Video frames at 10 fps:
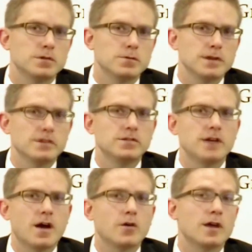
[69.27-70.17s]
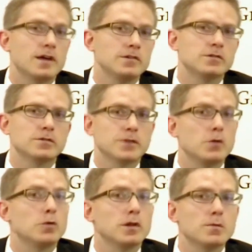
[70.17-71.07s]
to reach the outer edges of
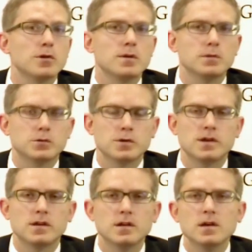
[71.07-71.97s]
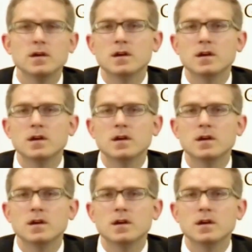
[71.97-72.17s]
equilibrium between